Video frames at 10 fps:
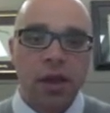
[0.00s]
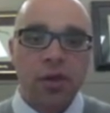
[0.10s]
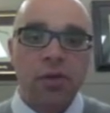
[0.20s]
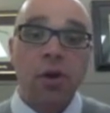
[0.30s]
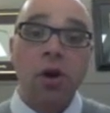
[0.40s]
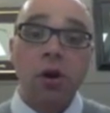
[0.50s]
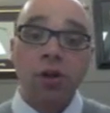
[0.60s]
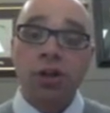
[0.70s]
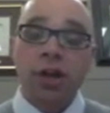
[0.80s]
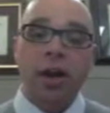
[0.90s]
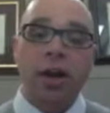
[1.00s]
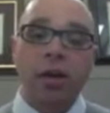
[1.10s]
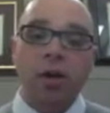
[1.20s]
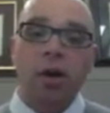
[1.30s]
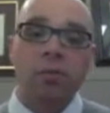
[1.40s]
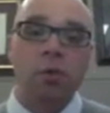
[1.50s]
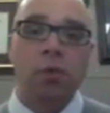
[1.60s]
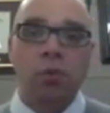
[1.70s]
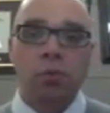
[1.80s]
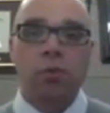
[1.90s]
There are urgent care.
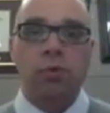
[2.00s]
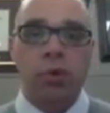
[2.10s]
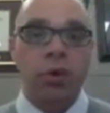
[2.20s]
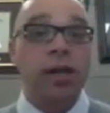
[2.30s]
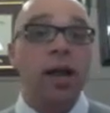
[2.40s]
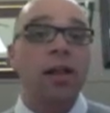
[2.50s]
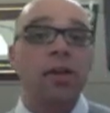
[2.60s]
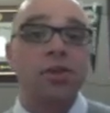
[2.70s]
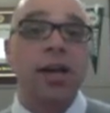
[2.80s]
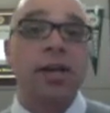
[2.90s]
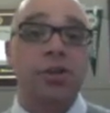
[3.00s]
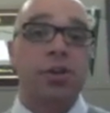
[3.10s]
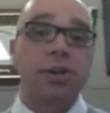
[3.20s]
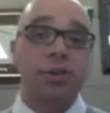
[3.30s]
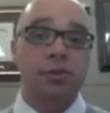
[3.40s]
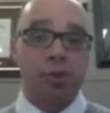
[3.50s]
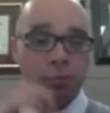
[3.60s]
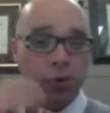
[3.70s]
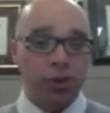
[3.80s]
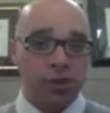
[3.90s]
Utica College actually is
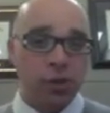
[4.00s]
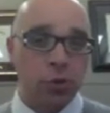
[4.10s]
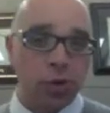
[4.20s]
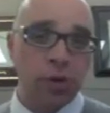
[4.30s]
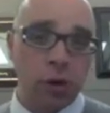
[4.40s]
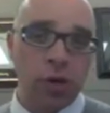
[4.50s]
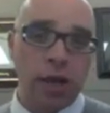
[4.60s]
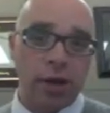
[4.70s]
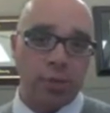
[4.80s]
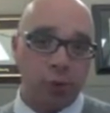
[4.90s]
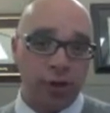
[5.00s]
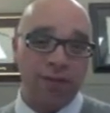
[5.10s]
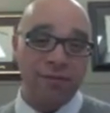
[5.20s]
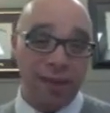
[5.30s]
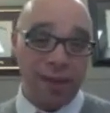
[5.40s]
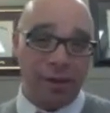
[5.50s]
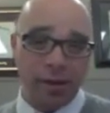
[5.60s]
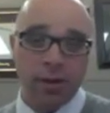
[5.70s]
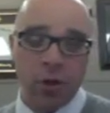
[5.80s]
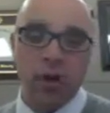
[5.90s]
pretty centrally located, pretty
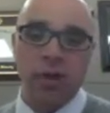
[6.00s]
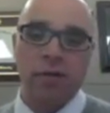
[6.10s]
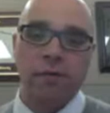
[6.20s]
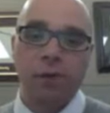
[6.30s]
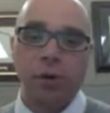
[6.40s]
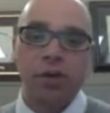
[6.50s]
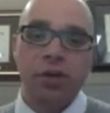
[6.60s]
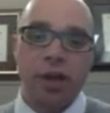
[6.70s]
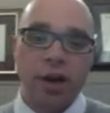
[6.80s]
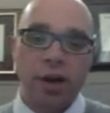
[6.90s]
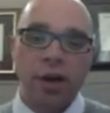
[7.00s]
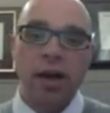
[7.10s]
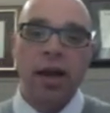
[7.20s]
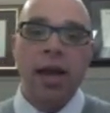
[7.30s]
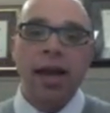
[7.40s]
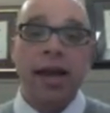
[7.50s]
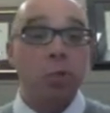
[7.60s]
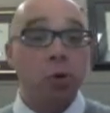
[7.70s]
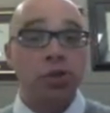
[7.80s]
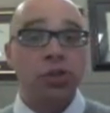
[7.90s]
conveniently located for urgent care and
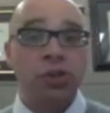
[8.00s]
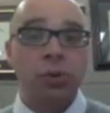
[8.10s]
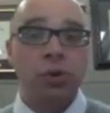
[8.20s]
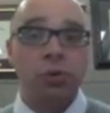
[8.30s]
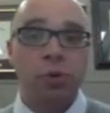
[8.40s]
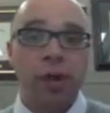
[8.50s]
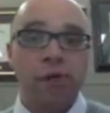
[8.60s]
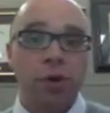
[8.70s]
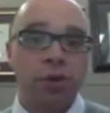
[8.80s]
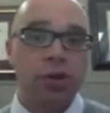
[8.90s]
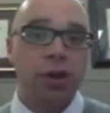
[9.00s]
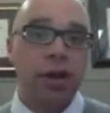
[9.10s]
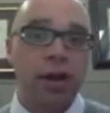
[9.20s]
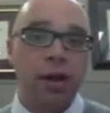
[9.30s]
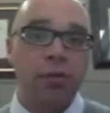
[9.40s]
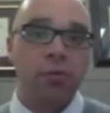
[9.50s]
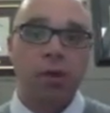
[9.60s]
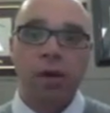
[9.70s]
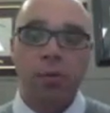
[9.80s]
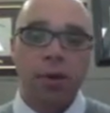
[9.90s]
emergency rooms. We have an urgent care
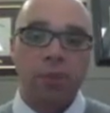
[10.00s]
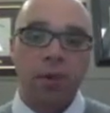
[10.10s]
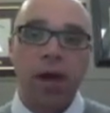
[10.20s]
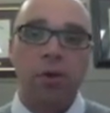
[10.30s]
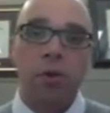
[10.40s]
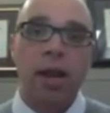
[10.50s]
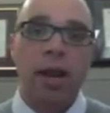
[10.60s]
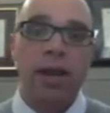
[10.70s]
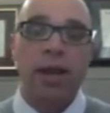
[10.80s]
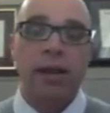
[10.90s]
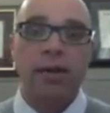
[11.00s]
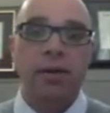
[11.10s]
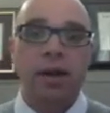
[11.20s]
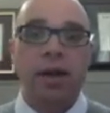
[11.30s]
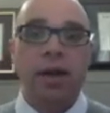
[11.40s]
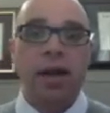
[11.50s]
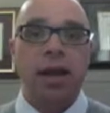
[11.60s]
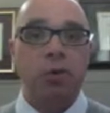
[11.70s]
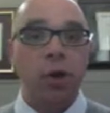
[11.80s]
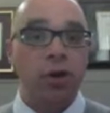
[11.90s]
about a block away, and
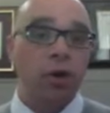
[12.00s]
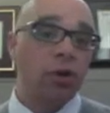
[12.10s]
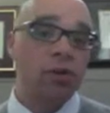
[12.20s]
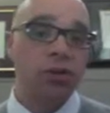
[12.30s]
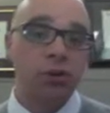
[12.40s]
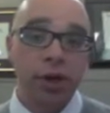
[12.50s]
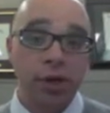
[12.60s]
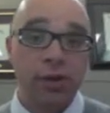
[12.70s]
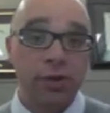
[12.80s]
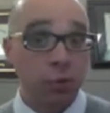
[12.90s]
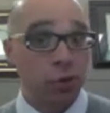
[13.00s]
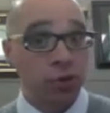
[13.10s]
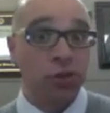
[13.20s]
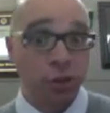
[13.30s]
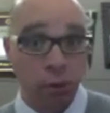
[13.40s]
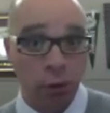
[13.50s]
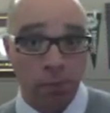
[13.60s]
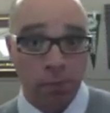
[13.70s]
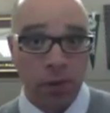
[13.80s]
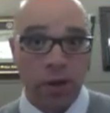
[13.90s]
right across the street is an emergency room
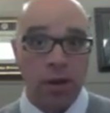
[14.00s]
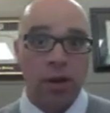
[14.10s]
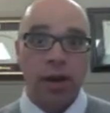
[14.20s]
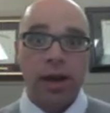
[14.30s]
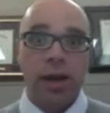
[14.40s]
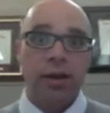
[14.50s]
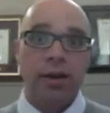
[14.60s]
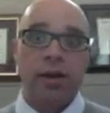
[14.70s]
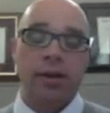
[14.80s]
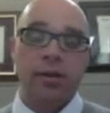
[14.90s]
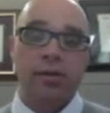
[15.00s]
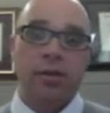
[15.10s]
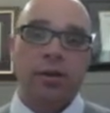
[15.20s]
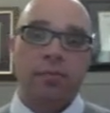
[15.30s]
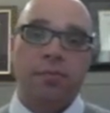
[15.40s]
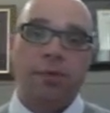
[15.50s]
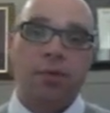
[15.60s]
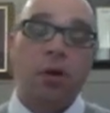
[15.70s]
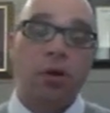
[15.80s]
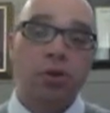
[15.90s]
at a
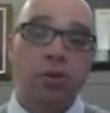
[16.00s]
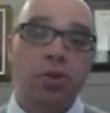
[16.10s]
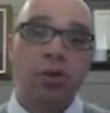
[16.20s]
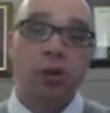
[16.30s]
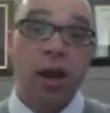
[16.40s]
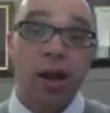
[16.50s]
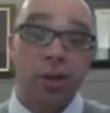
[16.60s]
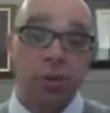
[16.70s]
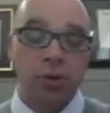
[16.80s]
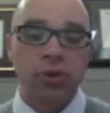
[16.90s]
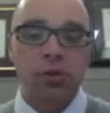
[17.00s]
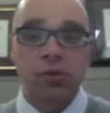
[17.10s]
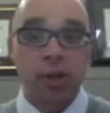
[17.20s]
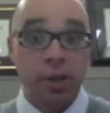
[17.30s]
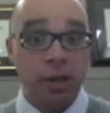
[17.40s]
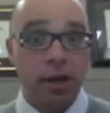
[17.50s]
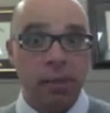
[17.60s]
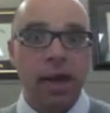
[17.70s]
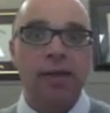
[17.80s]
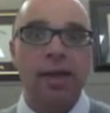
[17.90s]
large regional hospital. So just keep that in
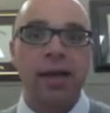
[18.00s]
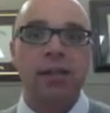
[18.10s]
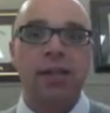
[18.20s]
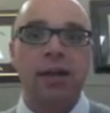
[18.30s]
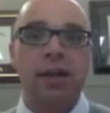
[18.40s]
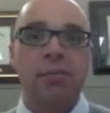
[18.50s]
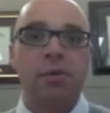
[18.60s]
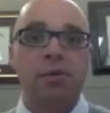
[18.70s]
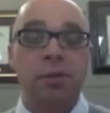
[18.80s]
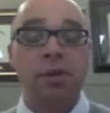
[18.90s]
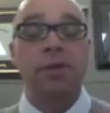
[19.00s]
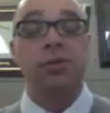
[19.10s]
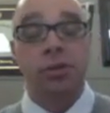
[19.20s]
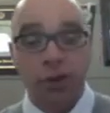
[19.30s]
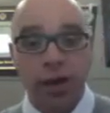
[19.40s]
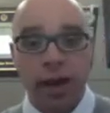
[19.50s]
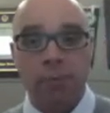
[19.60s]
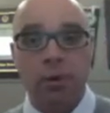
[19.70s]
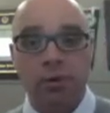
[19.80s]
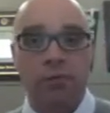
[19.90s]
mind that if something should
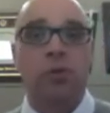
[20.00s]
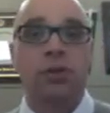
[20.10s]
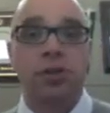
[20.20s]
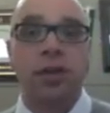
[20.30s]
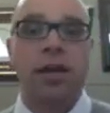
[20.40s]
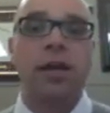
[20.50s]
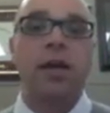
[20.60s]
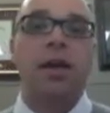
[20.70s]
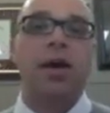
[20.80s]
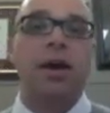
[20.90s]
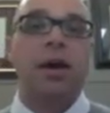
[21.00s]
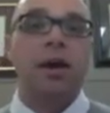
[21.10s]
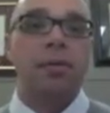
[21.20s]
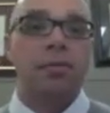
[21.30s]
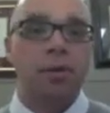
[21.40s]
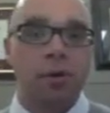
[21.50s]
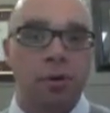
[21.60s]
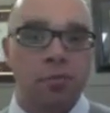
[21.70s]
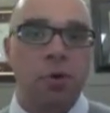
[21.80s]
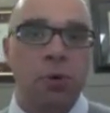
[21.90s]
happen, unfortunately,
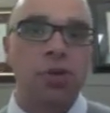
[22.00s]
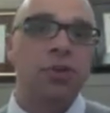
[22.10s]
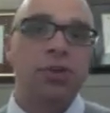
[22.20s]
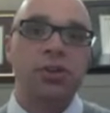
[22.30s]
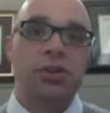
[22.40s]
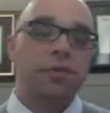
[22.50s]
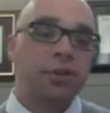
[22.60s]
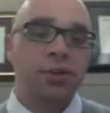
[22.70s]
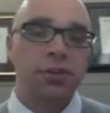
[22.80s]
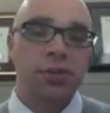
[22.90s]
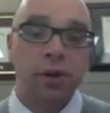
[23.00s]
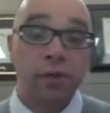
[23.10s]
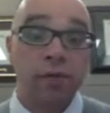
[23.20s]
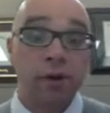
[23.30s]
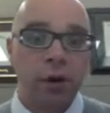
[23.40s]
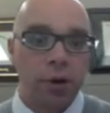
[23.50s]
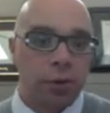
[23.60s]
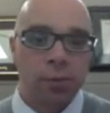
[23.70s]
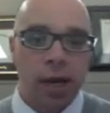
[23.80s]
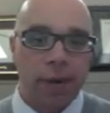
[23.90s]
emergency services are very
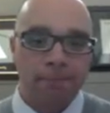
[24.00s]
close by.